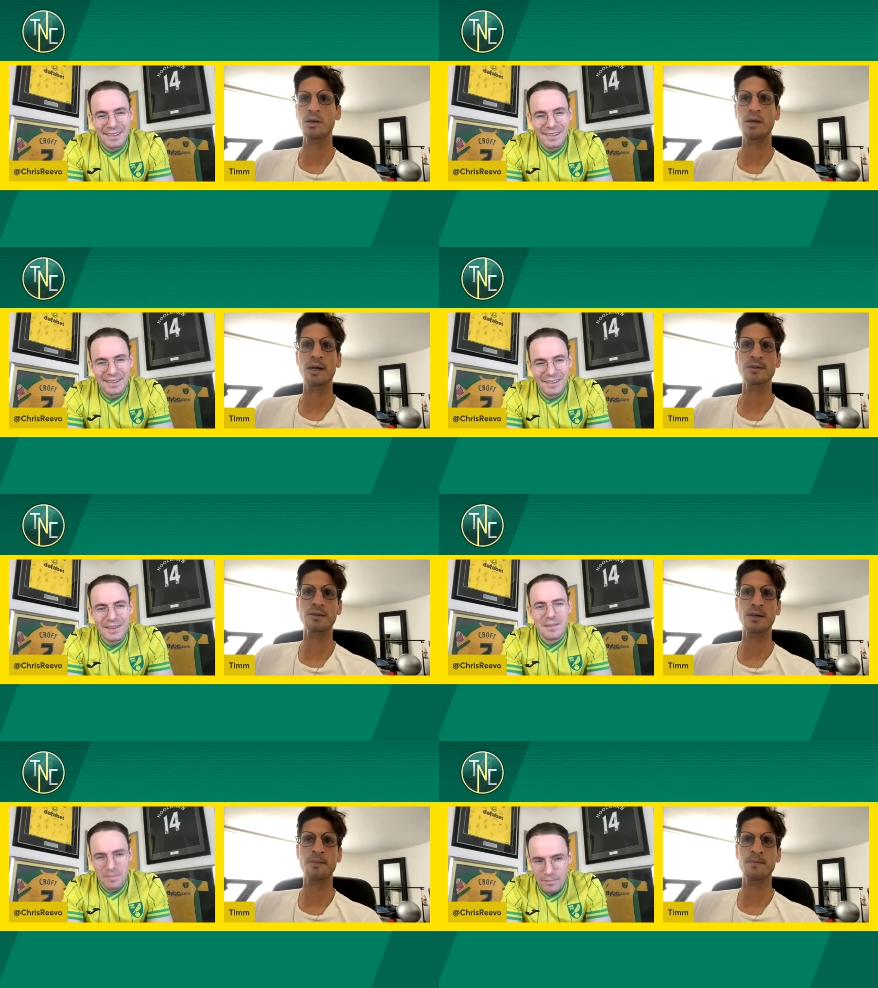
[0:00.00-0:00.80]
Speaker 1: He has
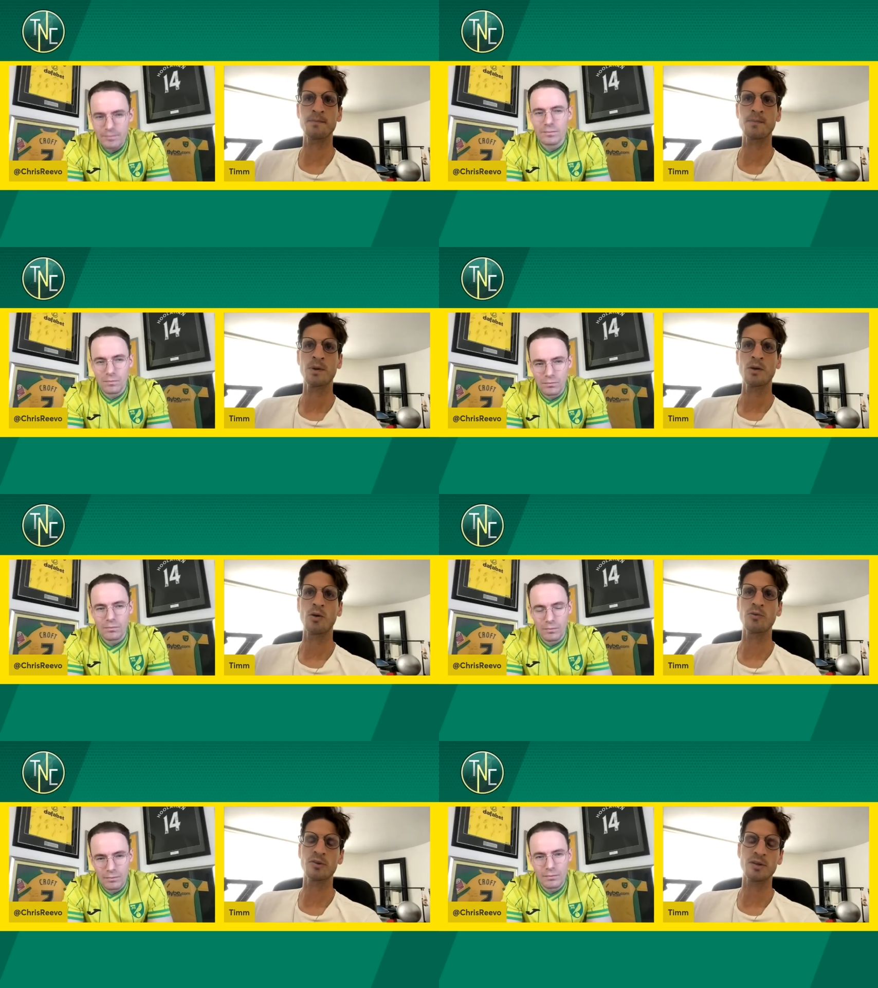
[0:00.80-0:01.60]
um,
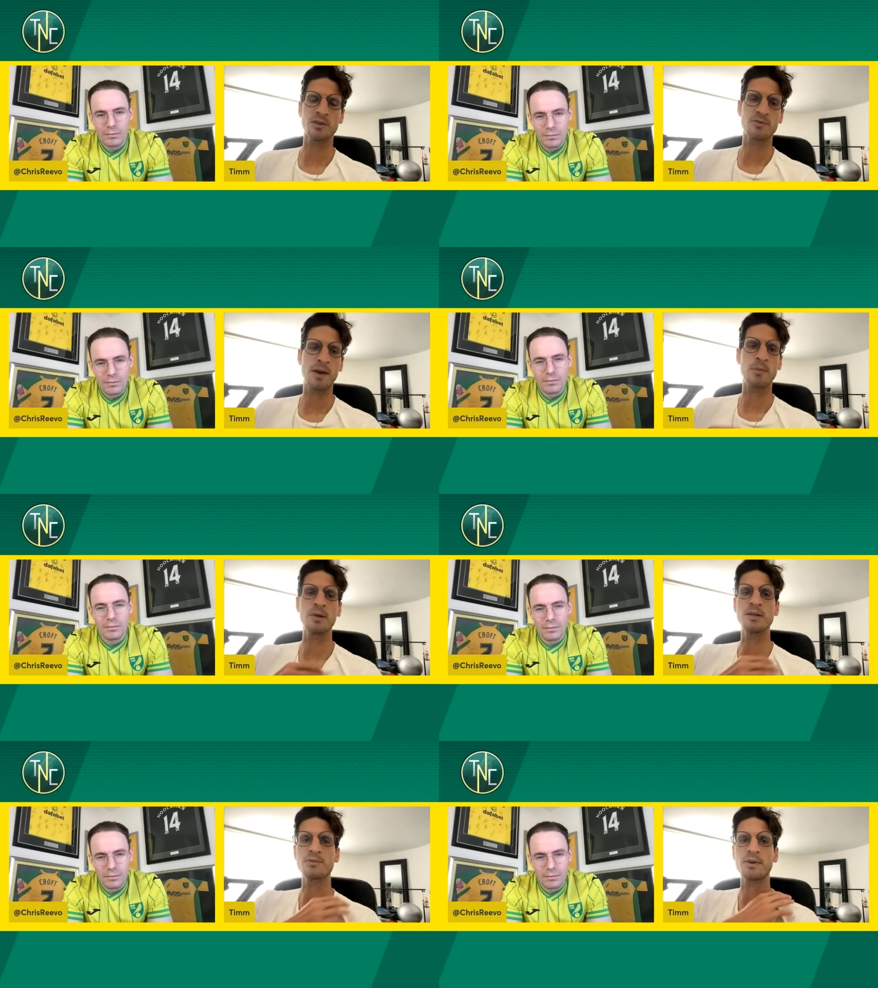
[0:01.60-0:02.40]
obviously his
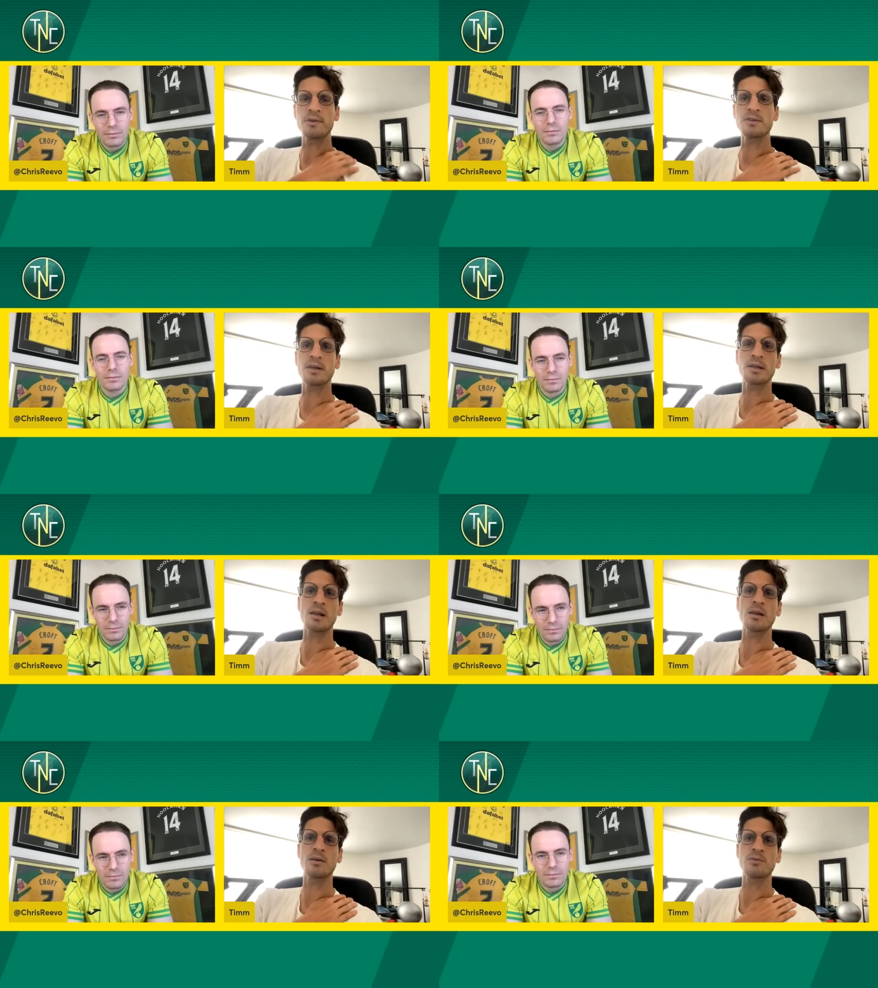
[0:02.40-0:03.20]
family is very
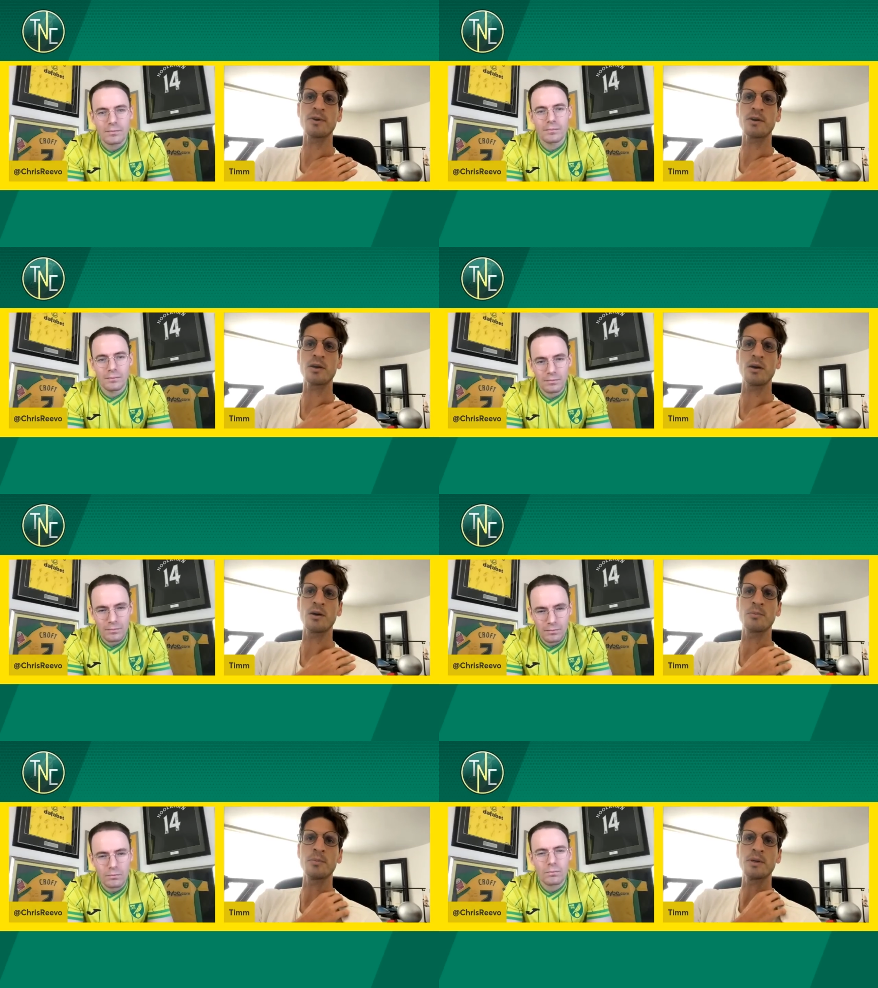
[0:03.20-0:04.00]
settled. He's very
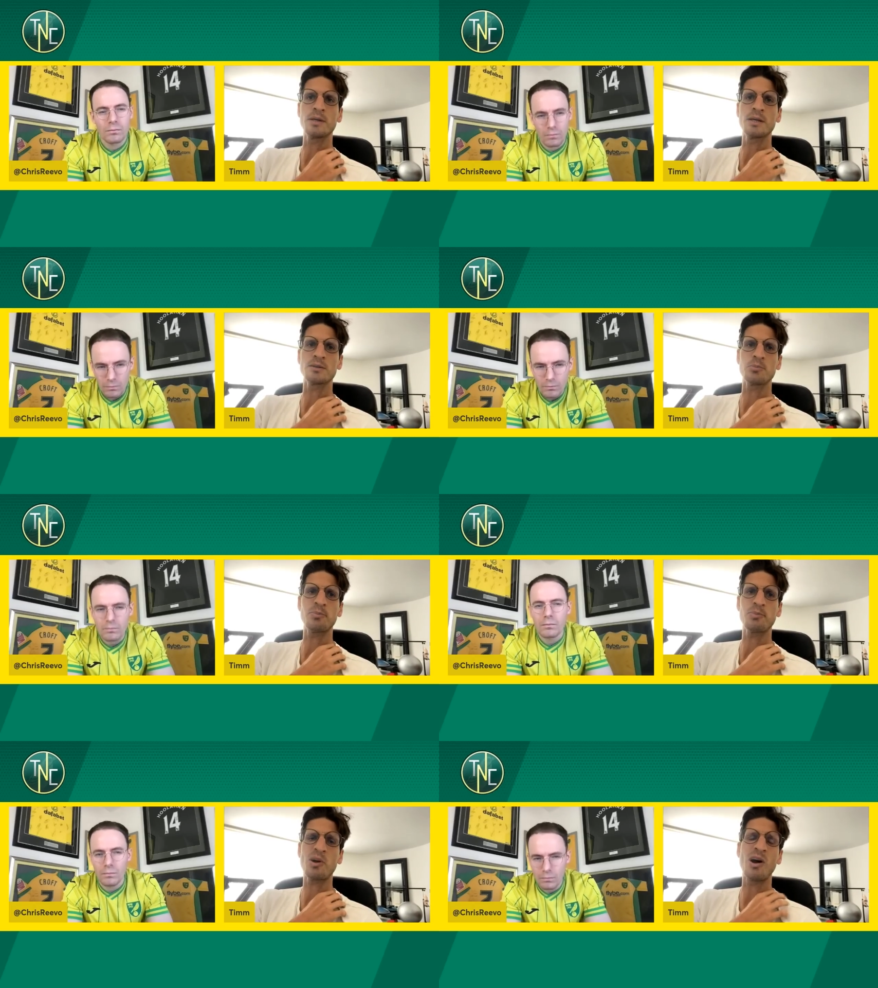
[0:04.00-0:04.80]
calm. He has a
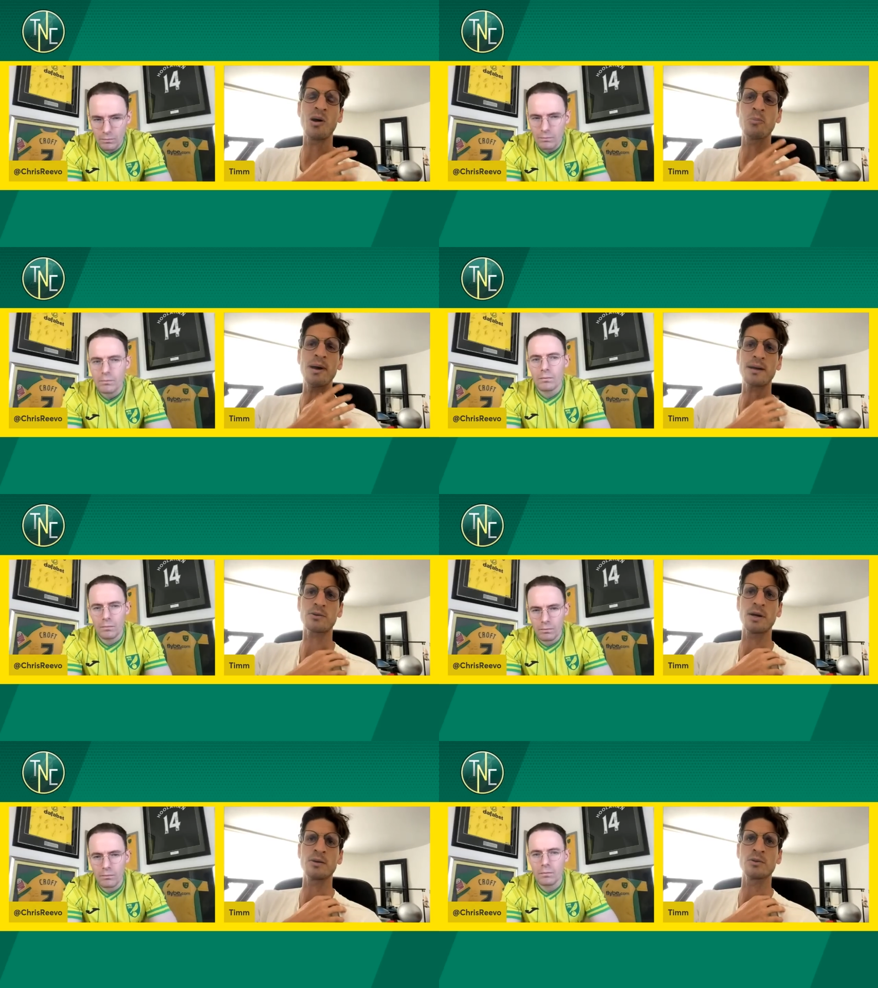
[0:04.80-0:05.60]
calm
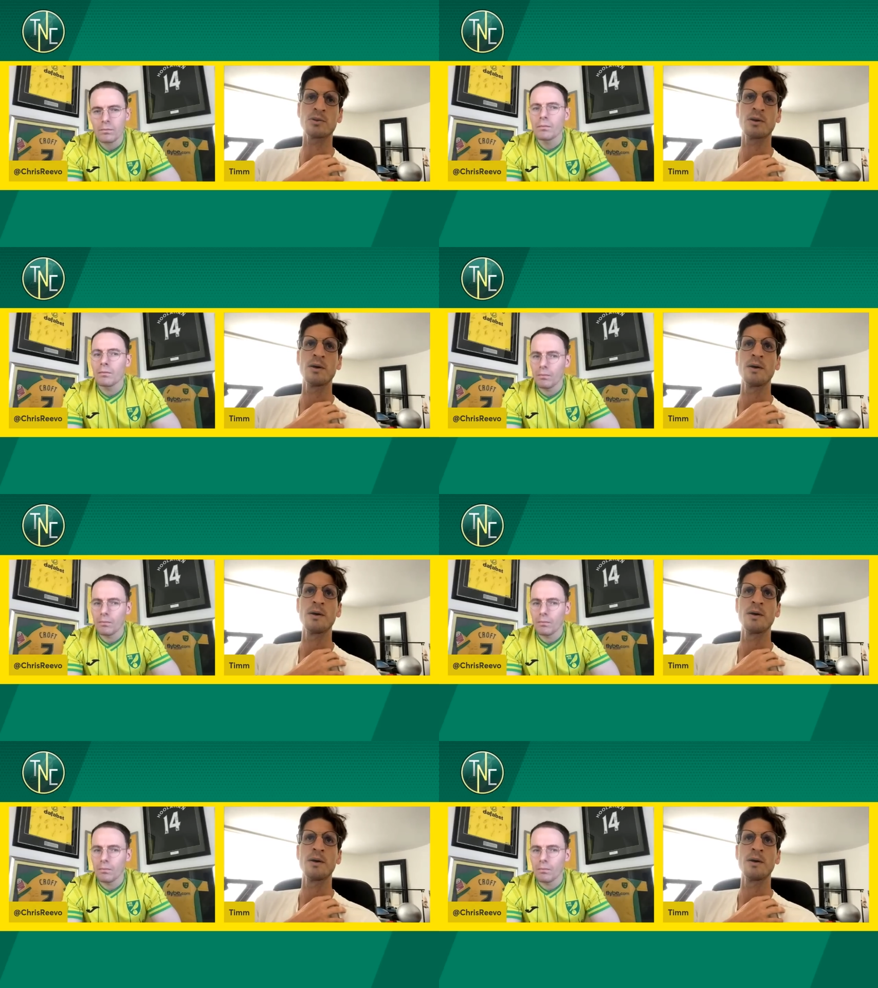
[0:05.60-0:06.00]
background.